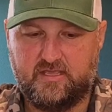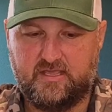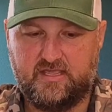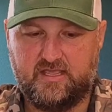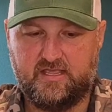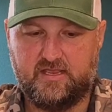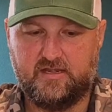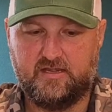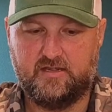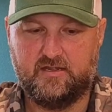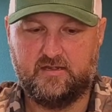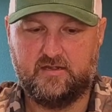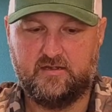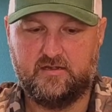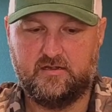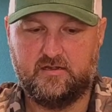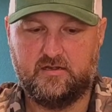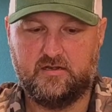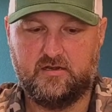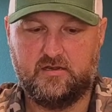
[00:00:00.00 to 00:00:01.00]
And
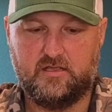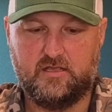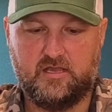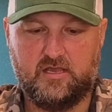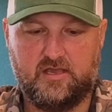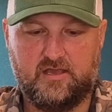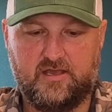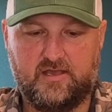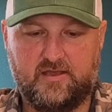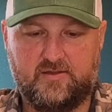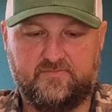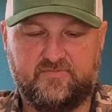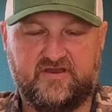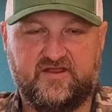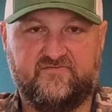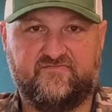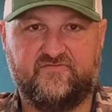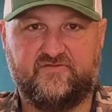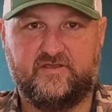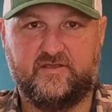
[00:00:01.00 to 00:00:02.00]
I'm
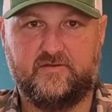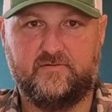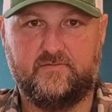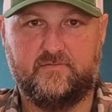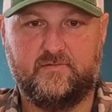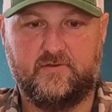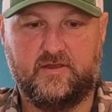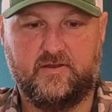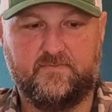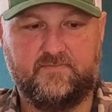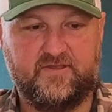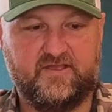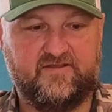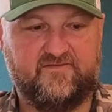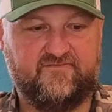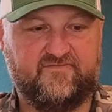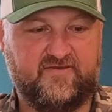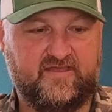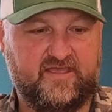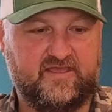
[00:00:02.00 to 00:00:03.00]
definitely a
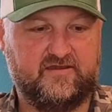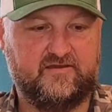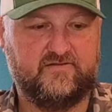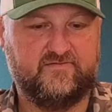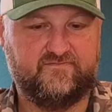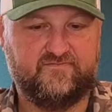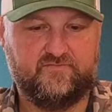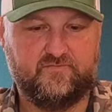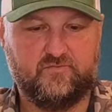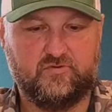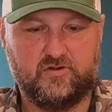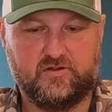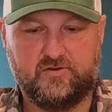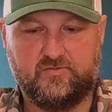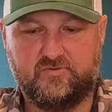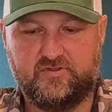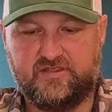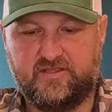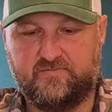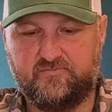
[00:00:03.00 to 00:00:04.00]
big fan of
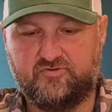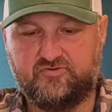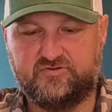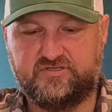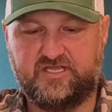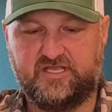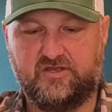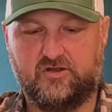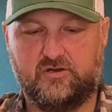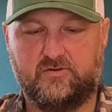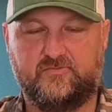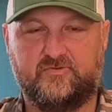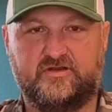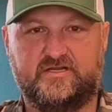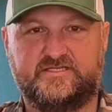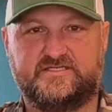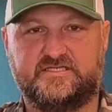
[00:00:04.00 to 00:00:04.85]
working with Emerald T Armory.